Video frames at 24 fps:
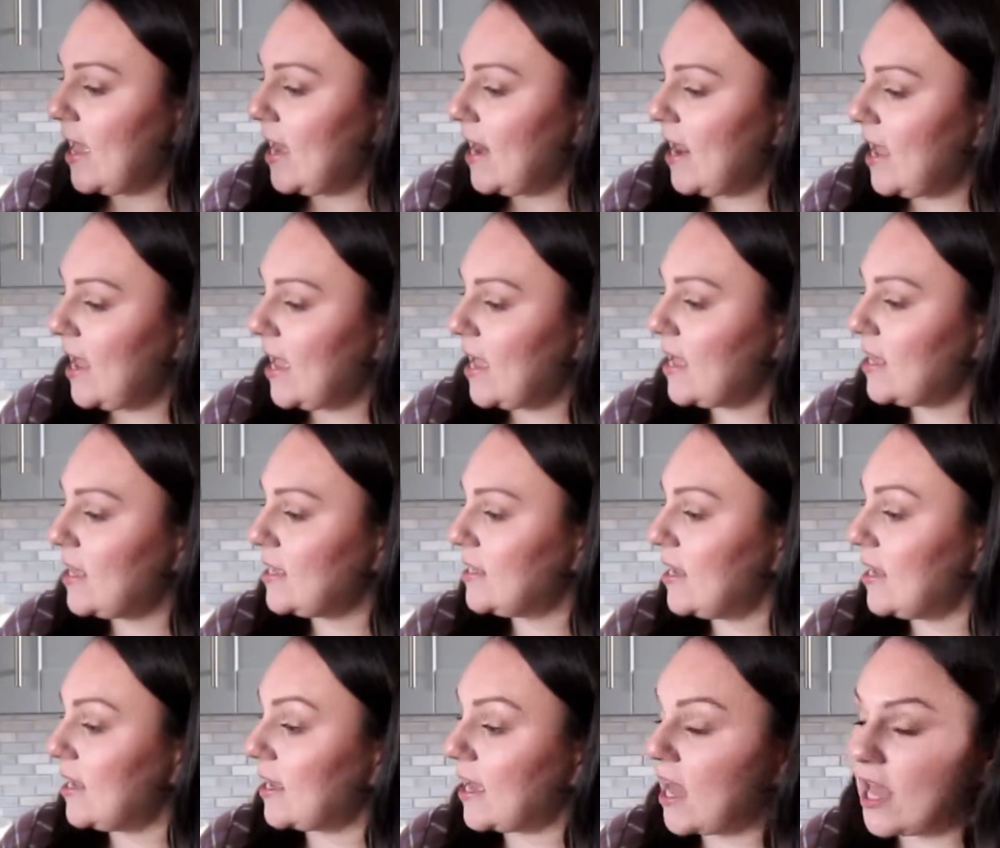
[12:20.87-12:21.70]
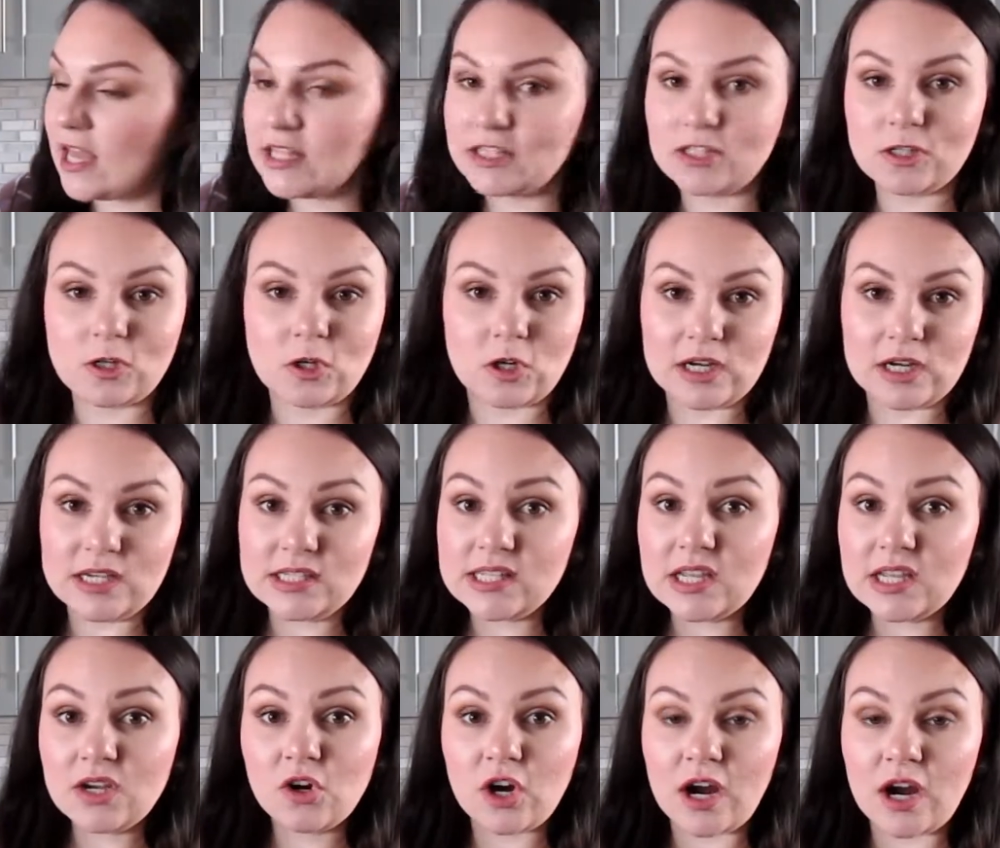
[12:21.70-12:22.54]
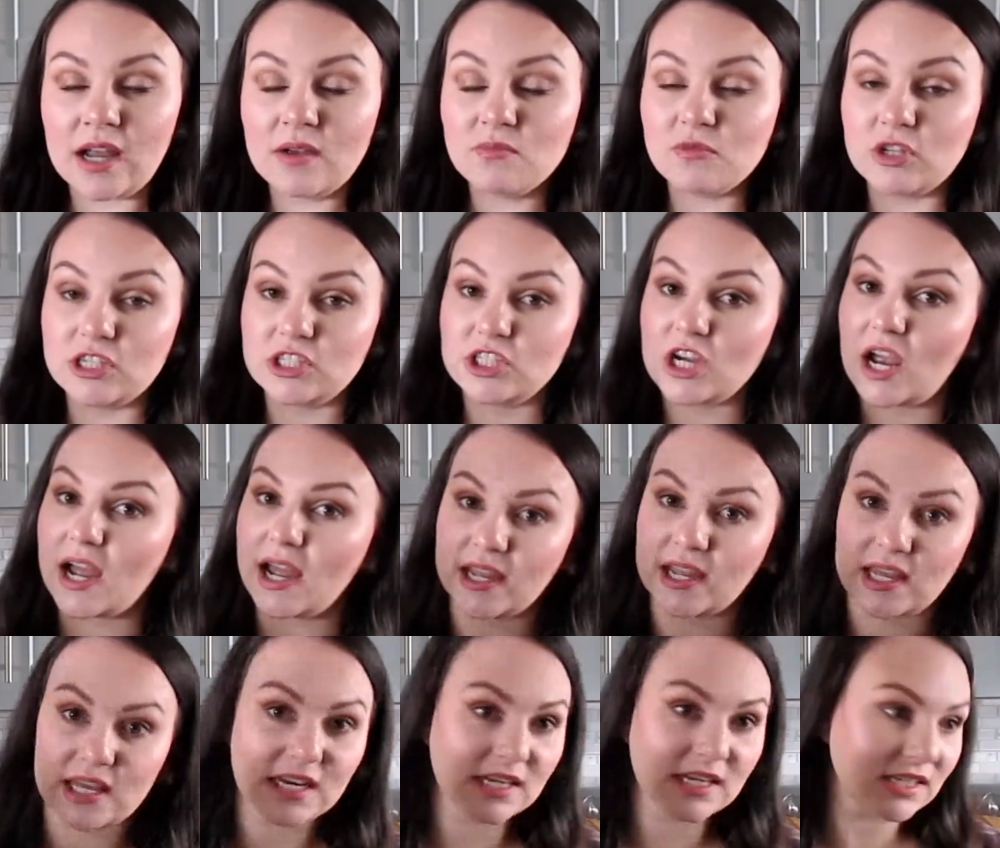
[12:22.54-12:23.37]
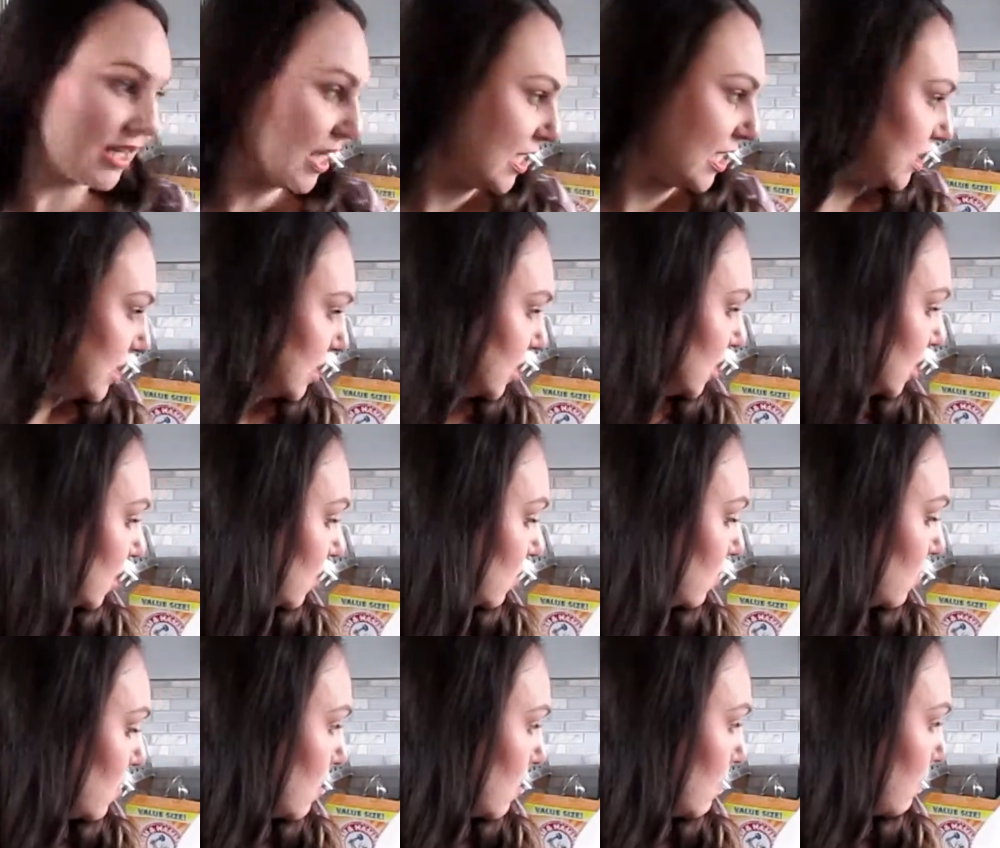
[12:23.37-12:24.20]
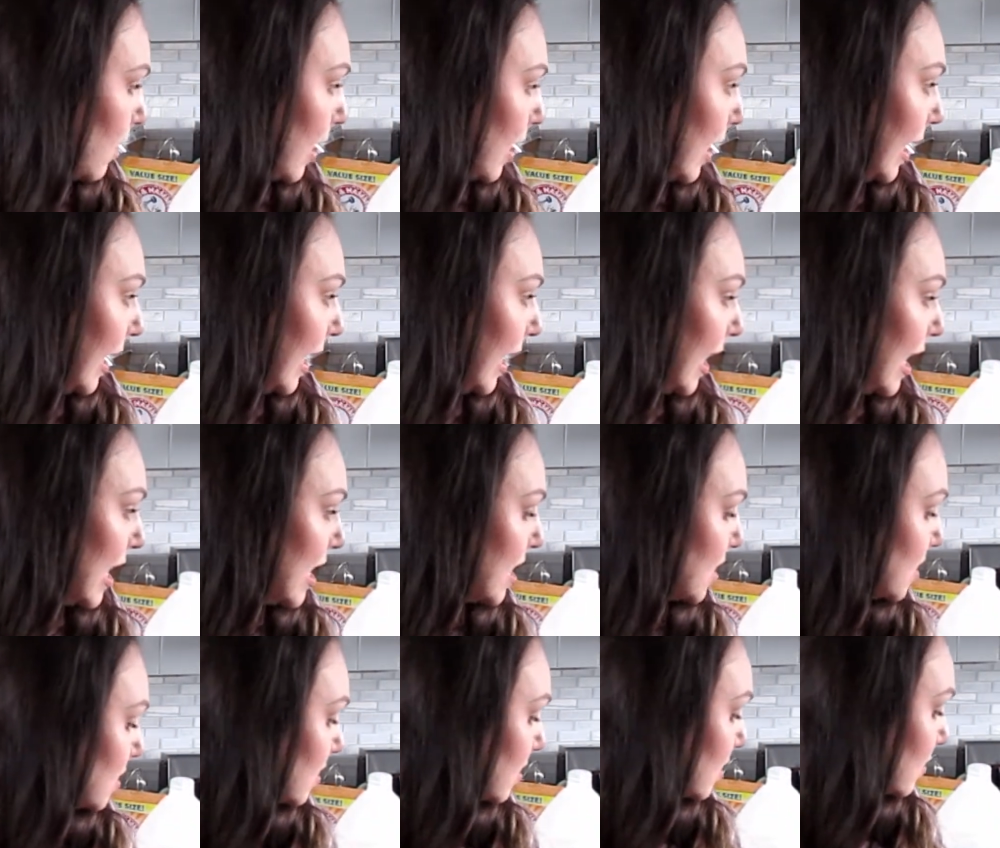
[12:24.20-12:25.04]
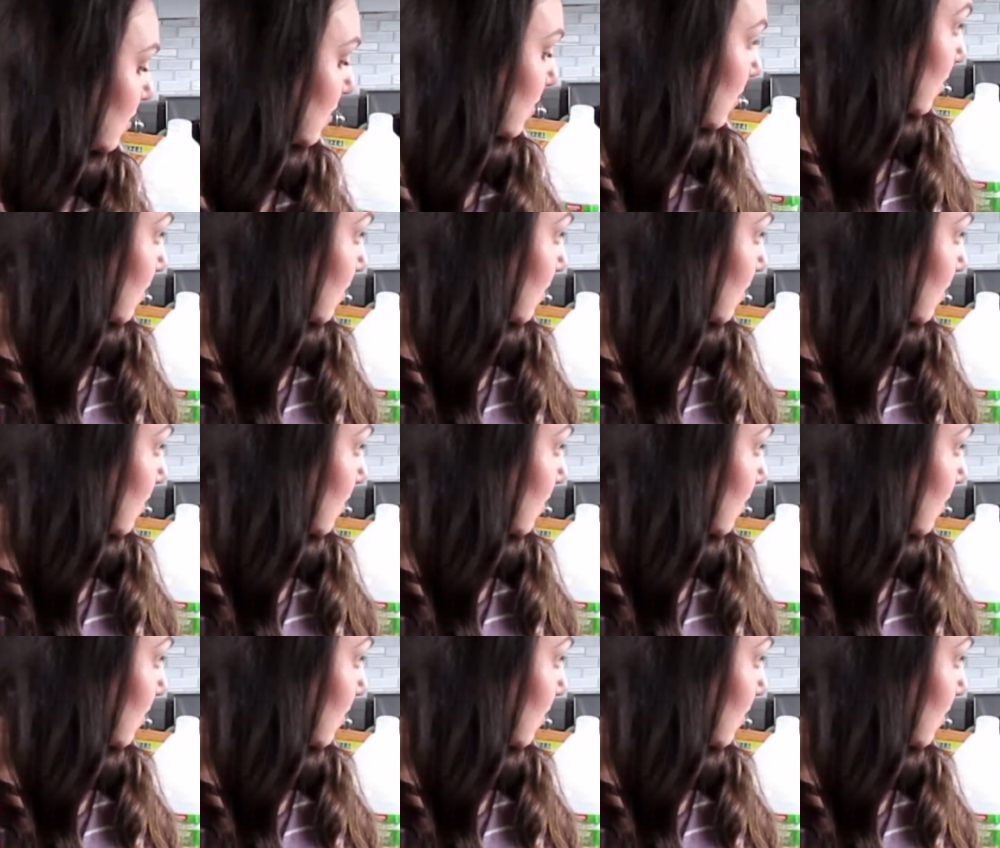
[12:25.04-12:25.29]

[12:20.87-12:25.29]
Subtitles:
It cuts grease and grime, which I can attest to. My